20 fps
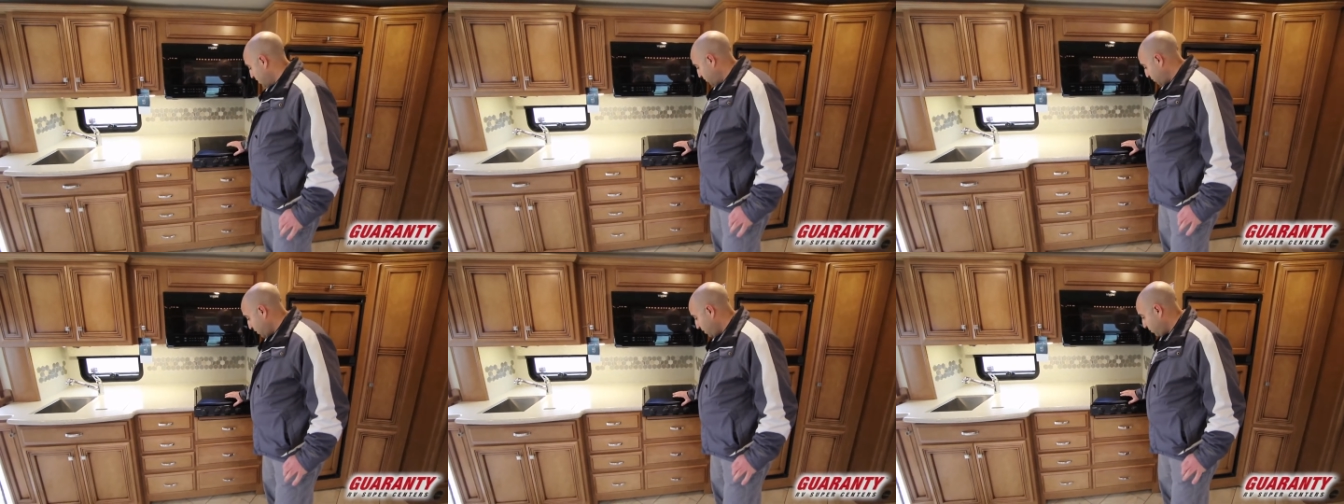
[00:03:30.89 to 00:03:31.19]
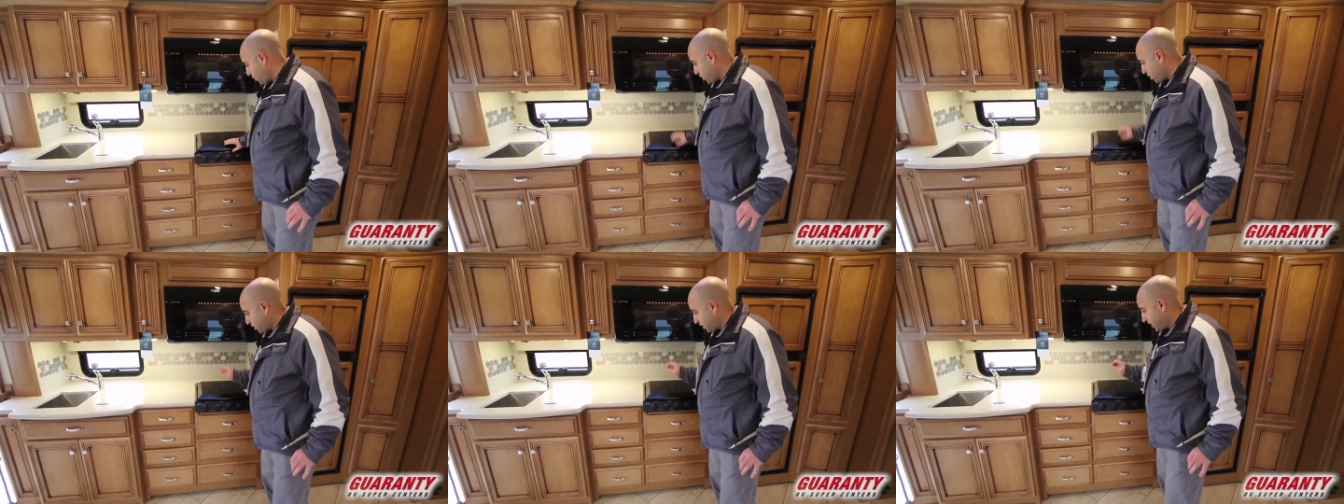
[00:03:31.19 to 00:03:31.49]
Three
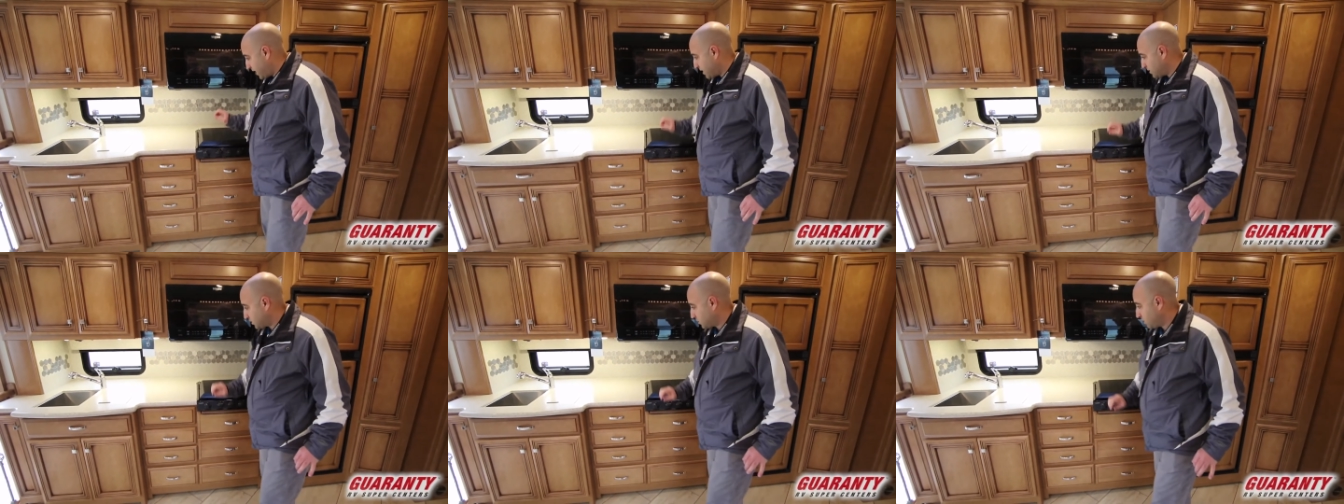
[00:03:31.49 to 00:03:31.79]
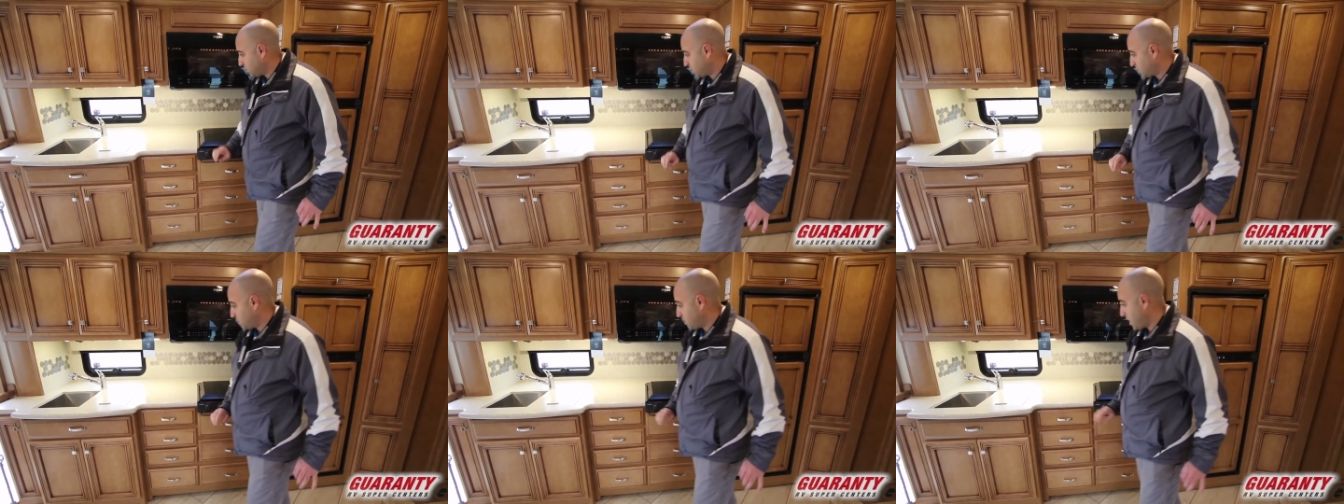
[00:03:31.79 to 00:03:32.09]
burner gas
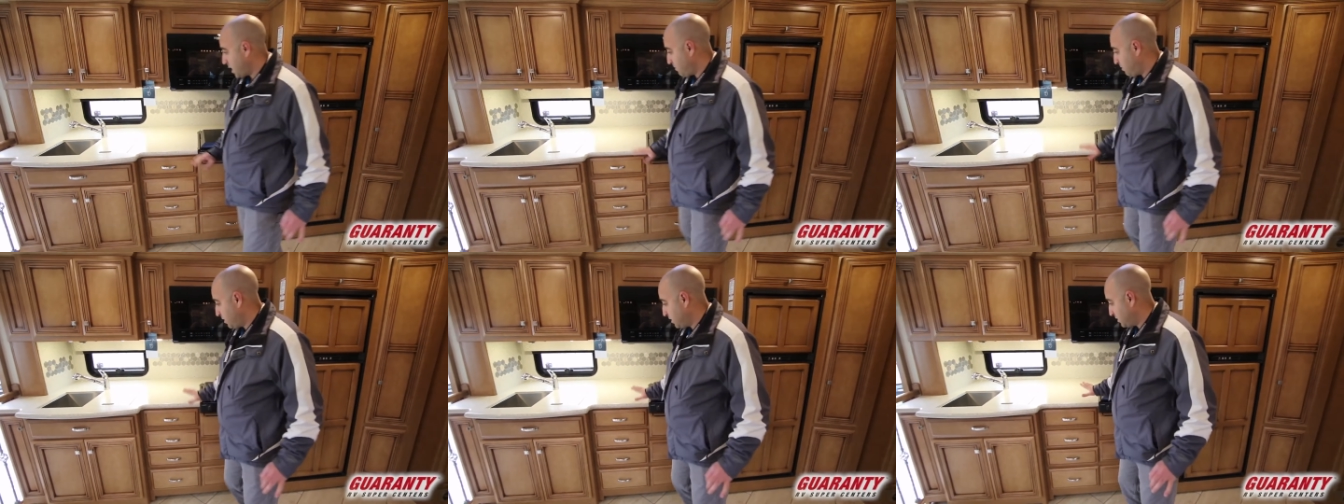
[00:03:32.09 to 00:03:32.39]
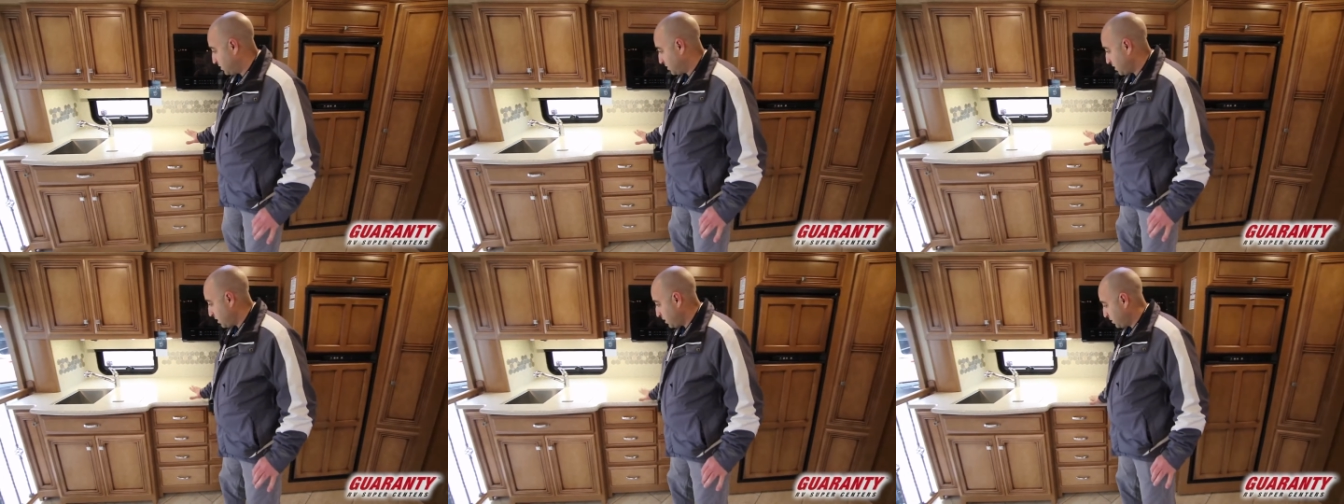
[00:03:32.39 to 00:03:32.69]
cooktop,
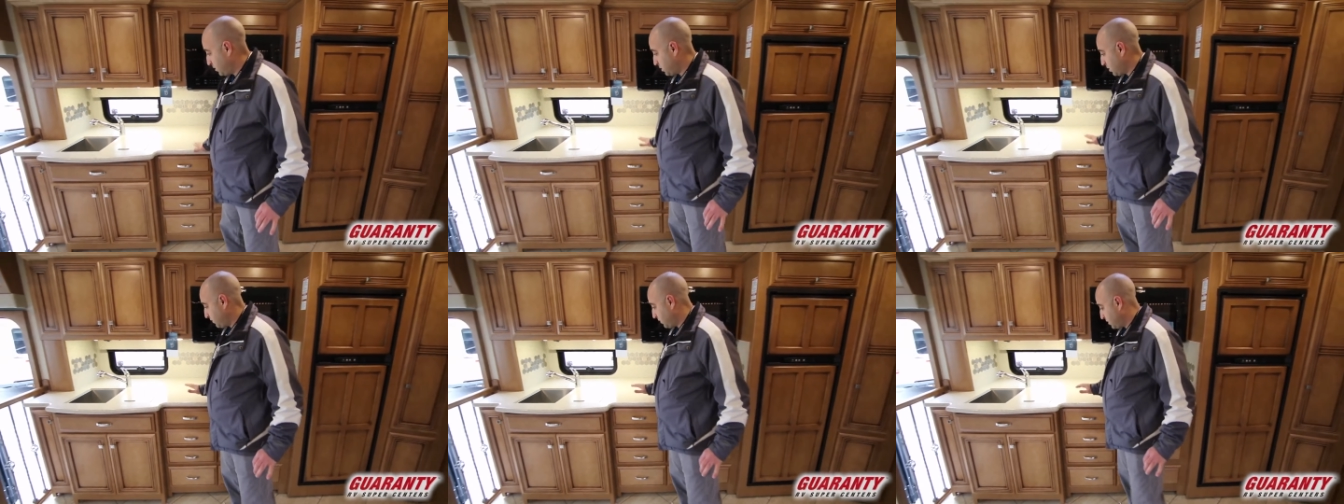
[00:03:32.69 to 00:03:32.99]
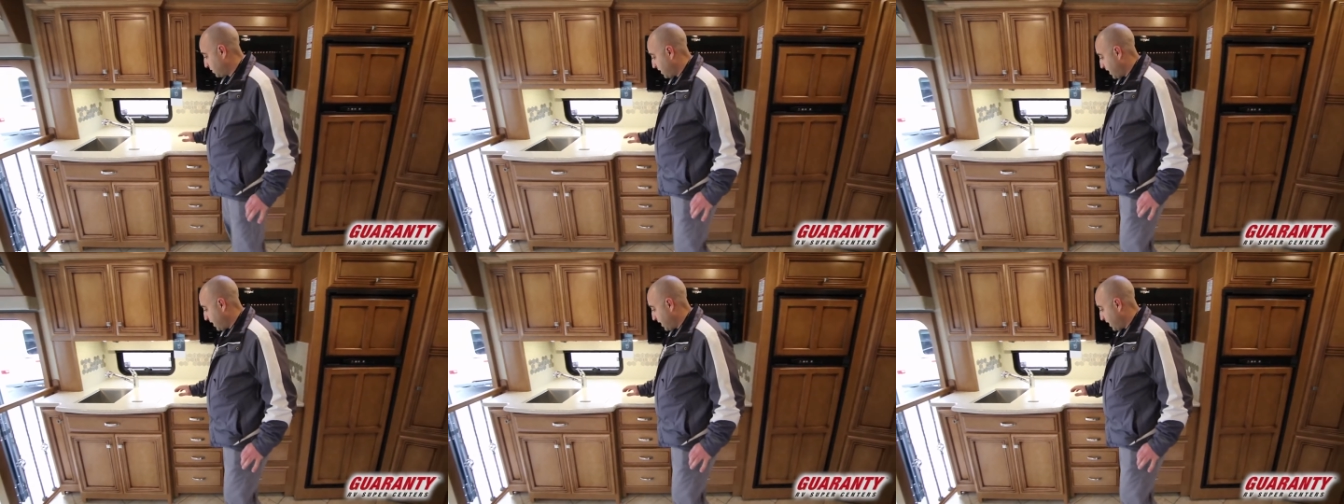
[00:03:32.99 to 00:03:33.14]
solid surface